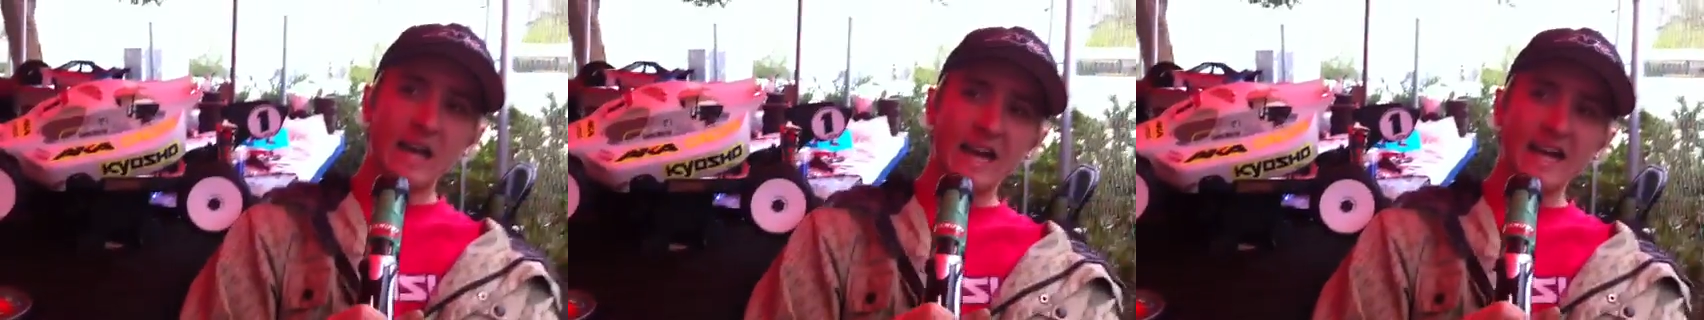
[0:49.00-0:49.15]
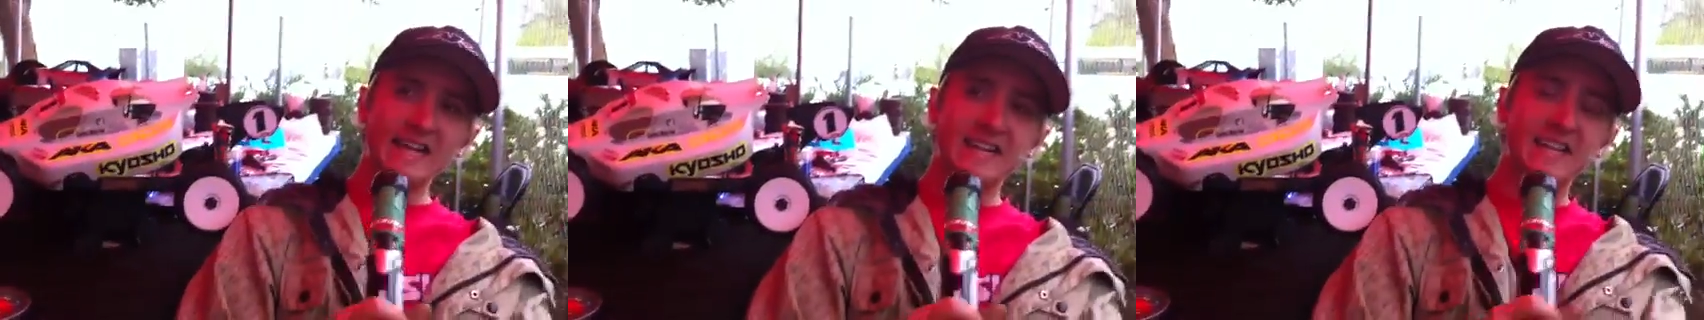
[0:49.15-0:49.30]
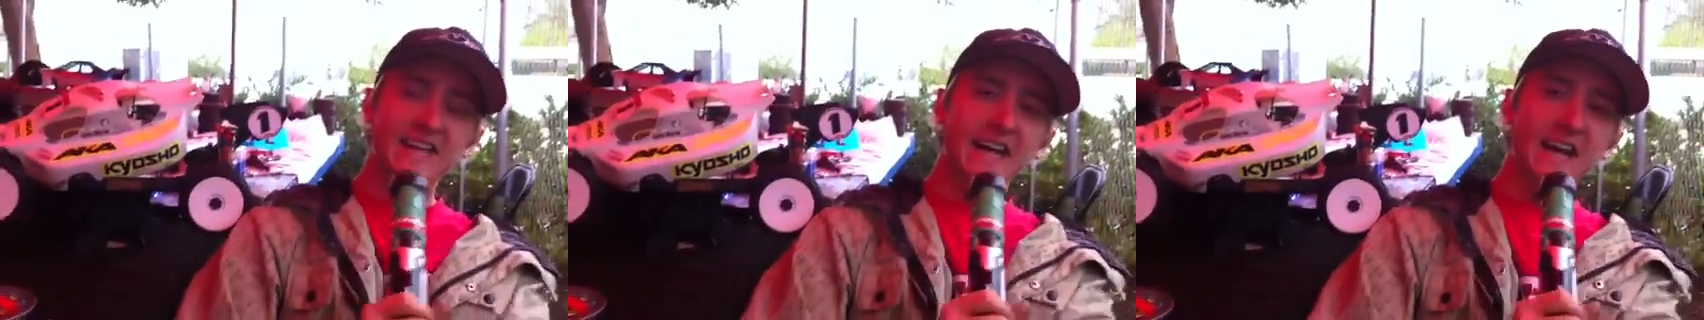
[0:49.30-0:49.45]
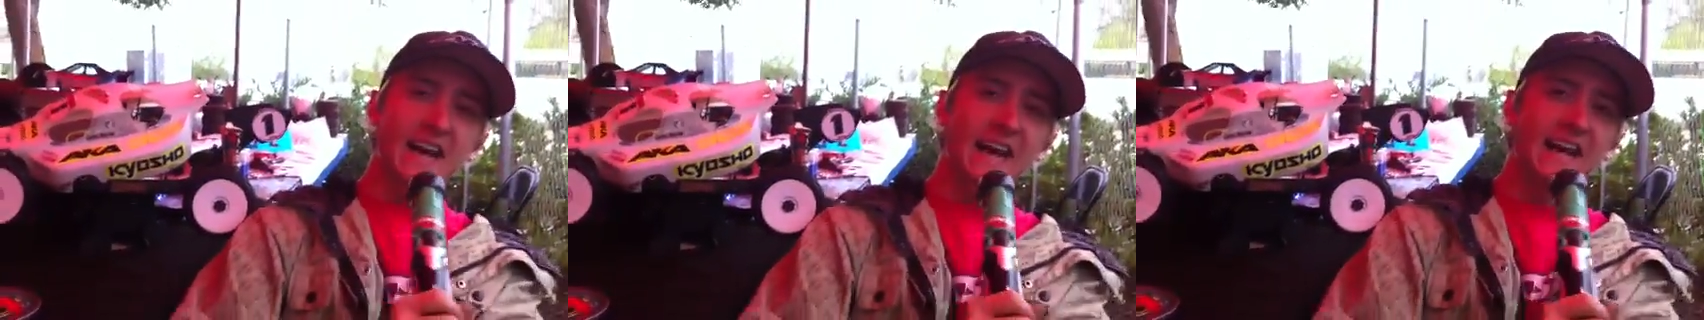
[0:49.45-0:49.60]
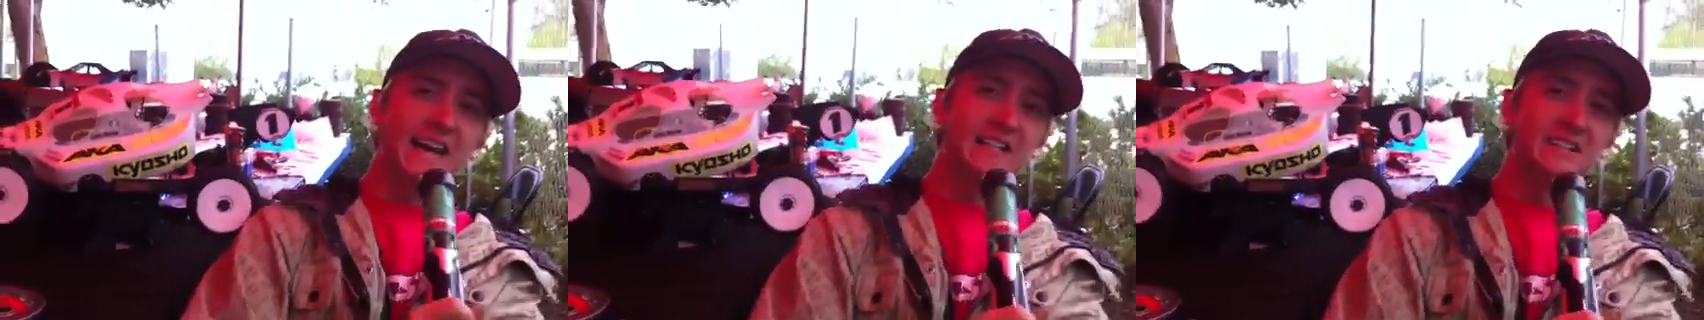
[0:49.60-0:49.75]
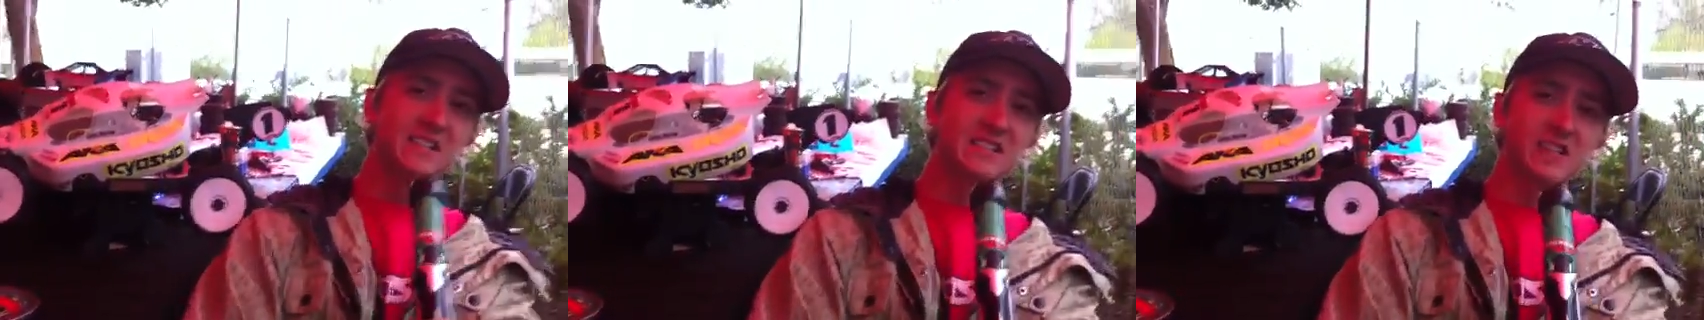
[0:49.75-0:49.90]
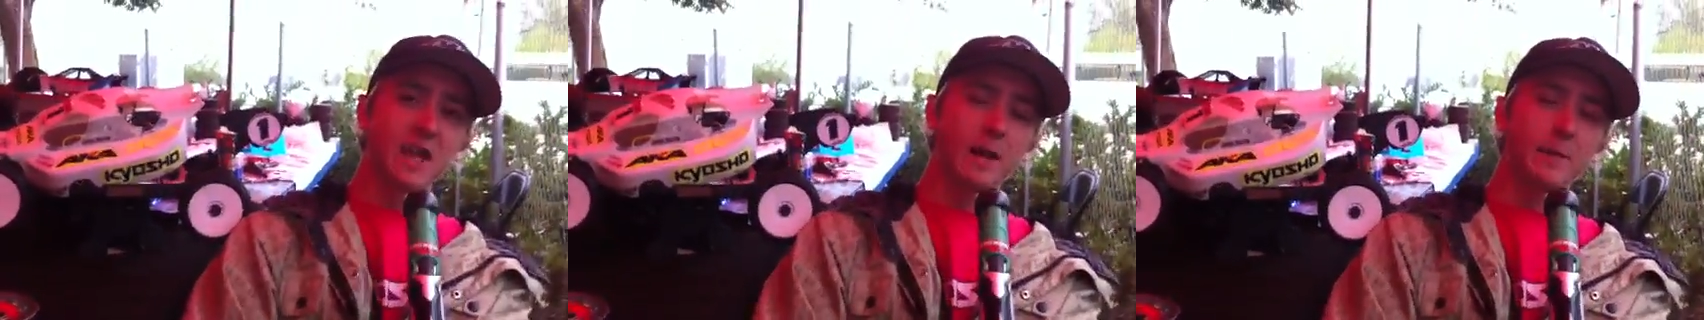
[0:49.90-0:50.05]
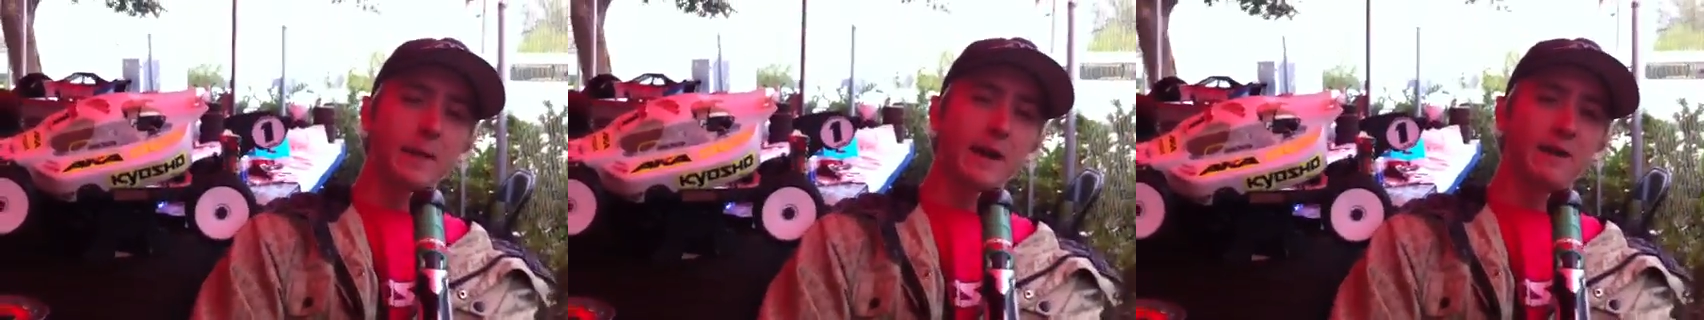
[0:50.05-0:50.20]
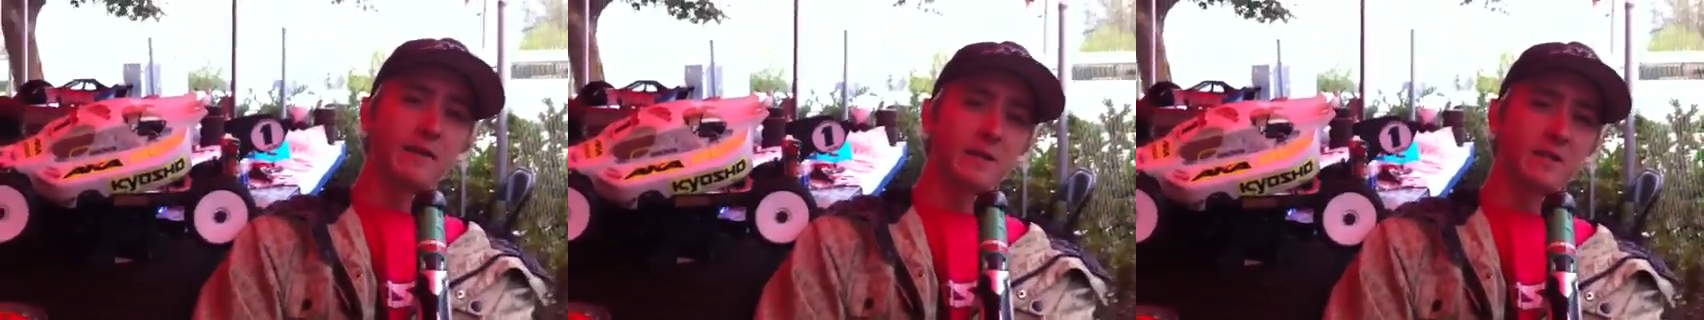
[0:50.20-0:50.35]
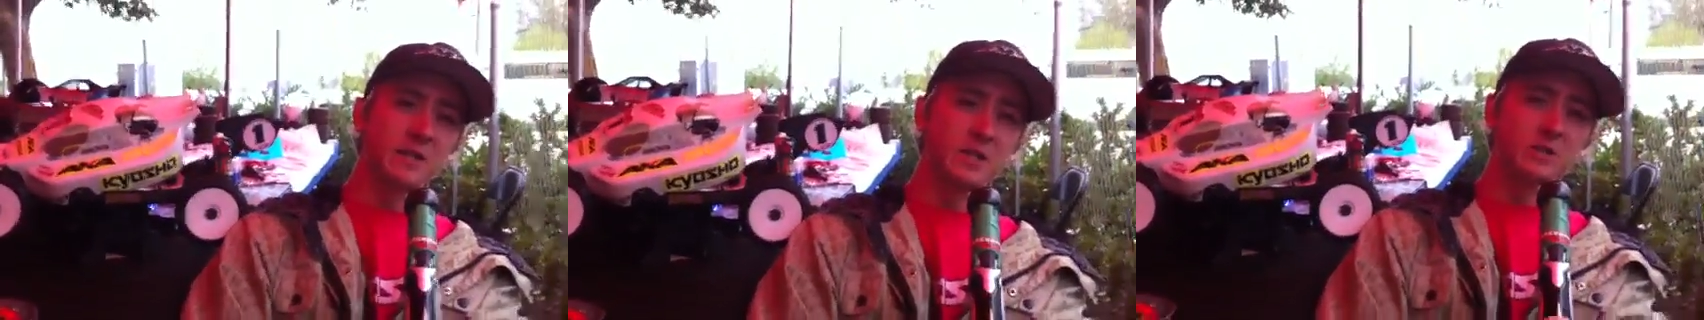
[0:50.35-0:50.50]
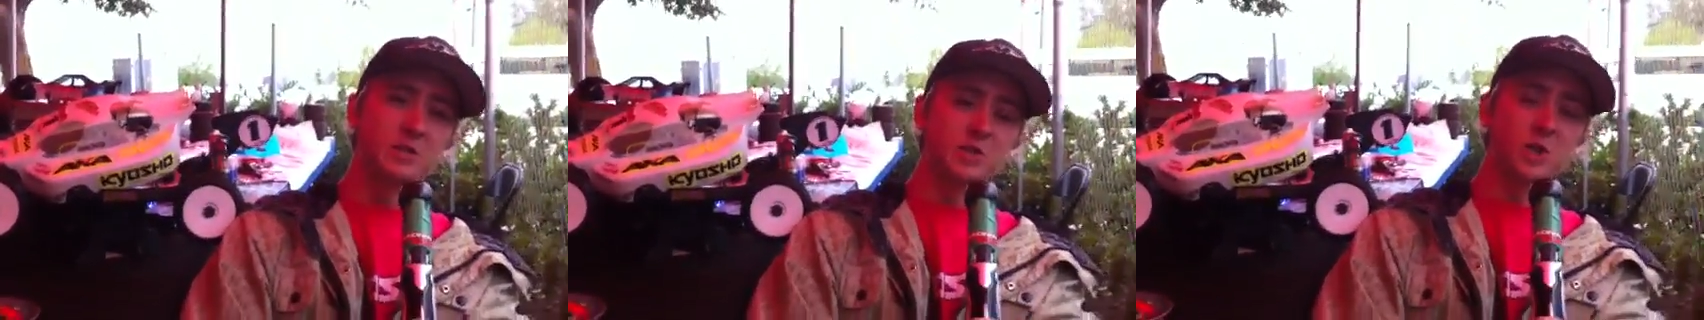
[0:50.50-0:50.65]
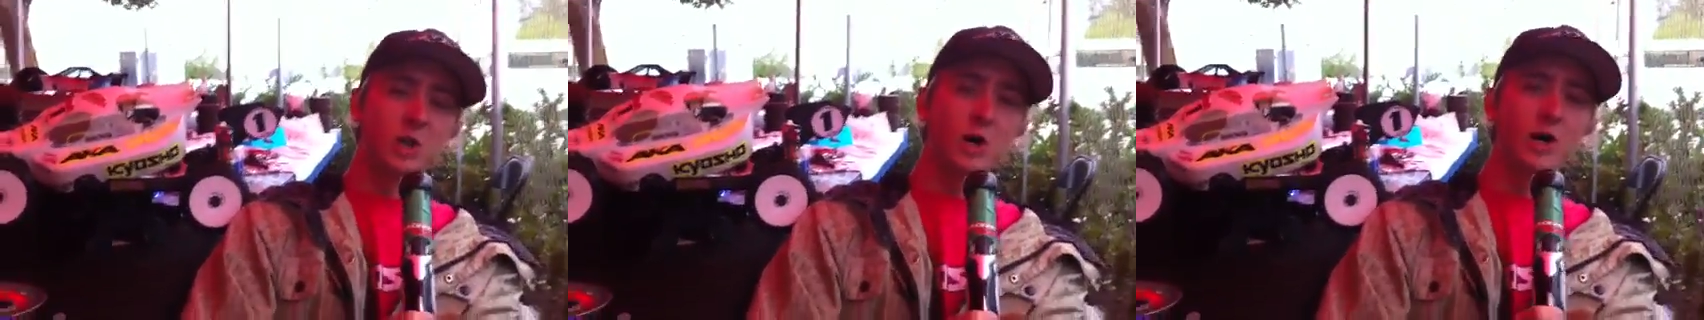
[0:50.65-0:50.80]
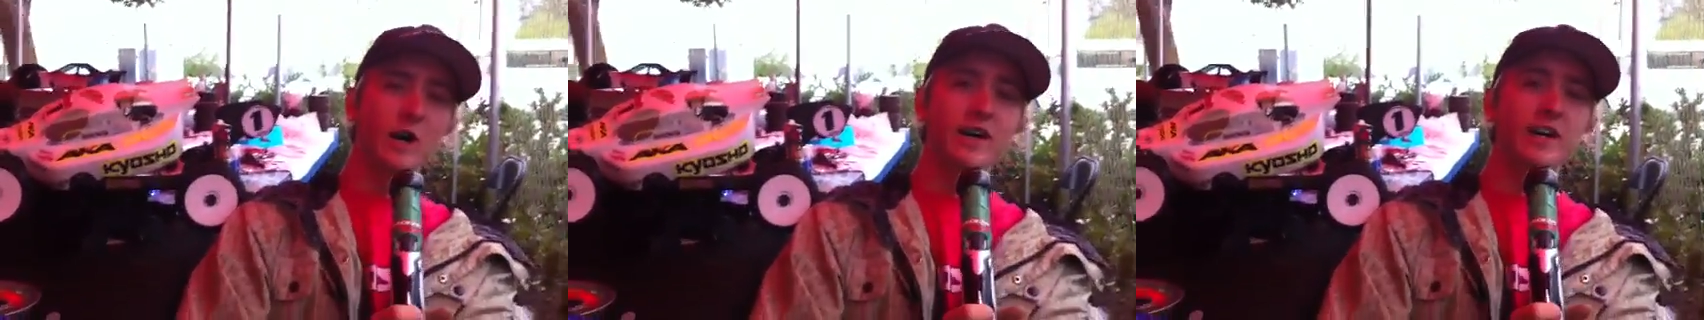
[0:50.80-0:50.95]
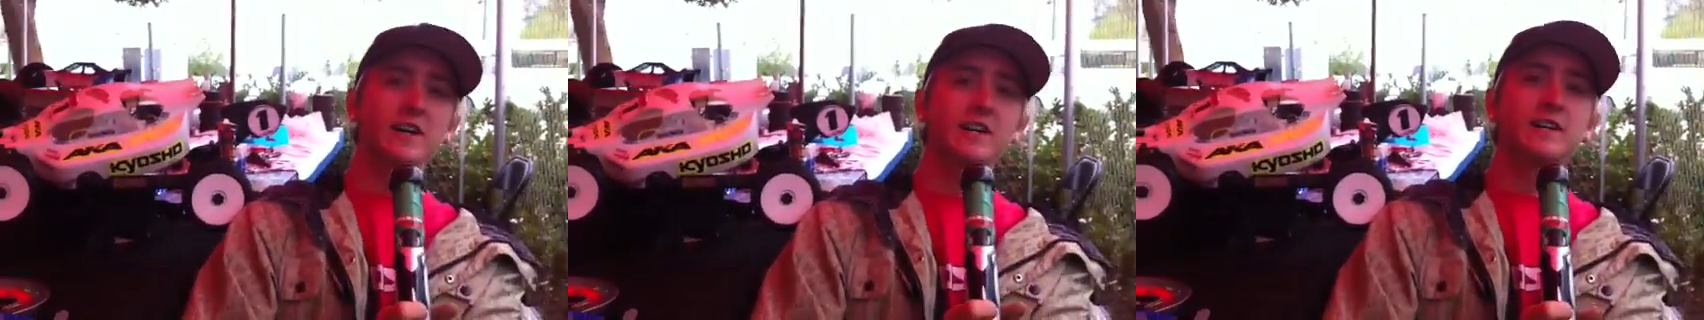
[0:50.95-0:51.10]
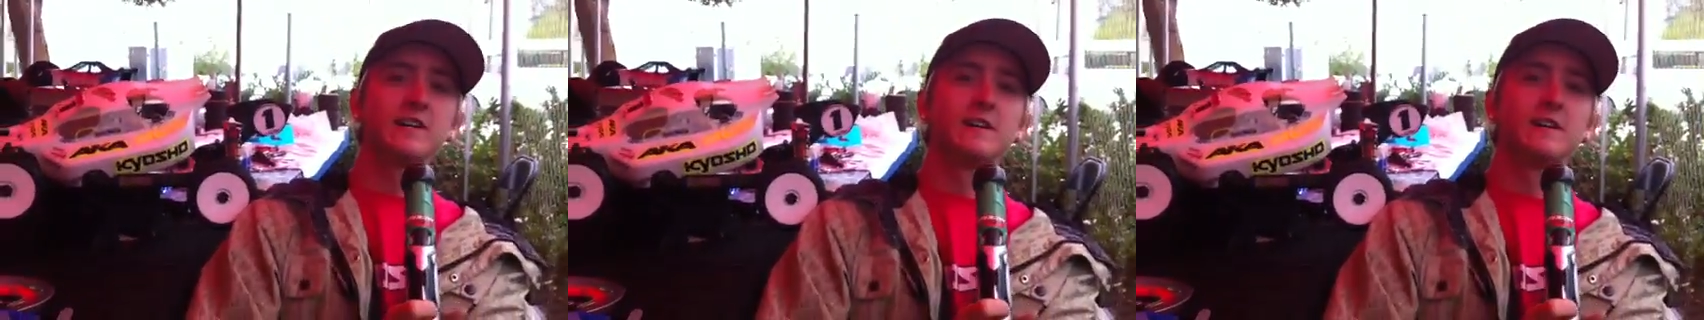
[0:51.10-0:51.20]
AKA just came out, the new tire.